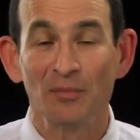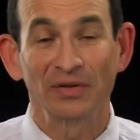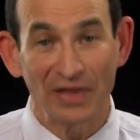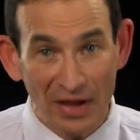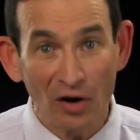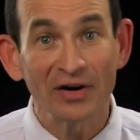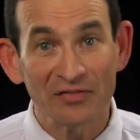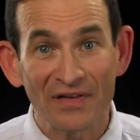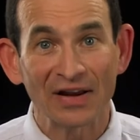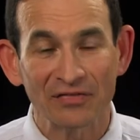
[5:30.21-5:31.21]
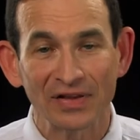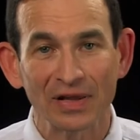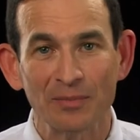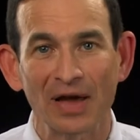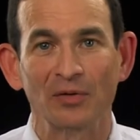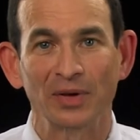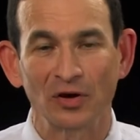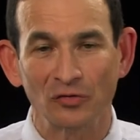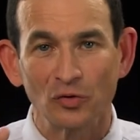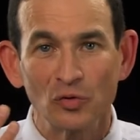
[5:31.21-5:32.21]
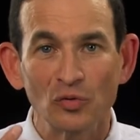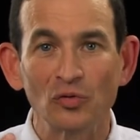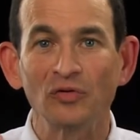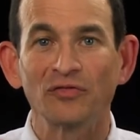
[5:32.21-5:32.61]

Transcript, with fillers: but they are in fact feeling better because cool,